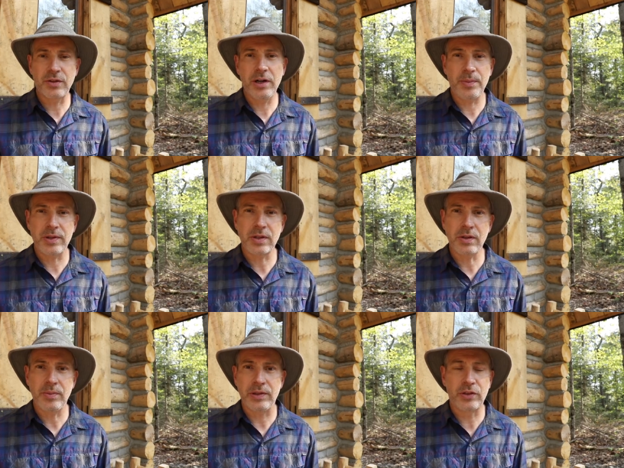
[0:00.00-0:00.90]
great, but it's a
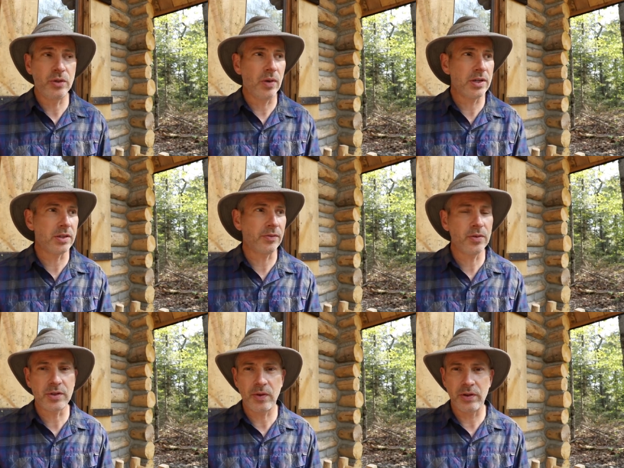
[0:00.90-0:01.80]
little bit too rustic.
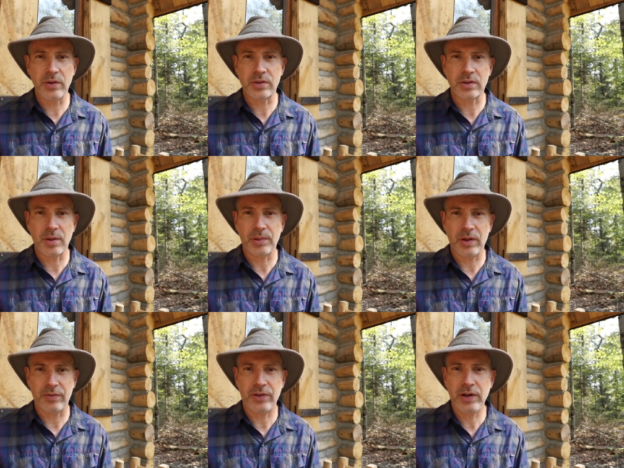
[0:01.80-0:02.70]
First of all, it uses up a
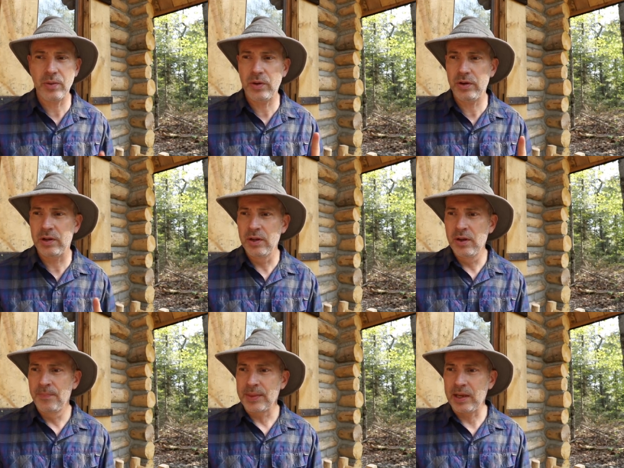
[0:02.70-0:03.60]
lot of firewood
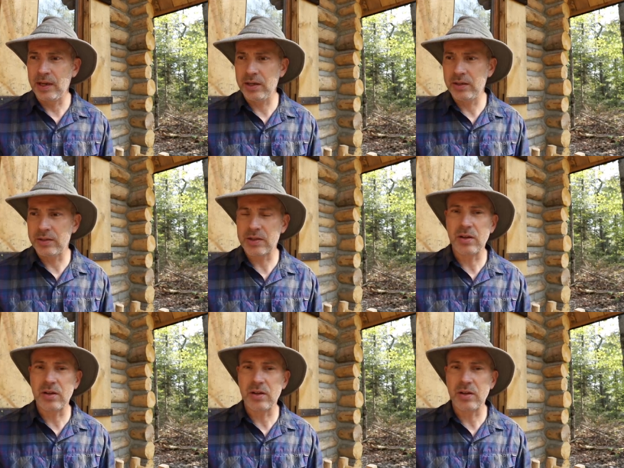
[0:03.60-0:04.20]
and it's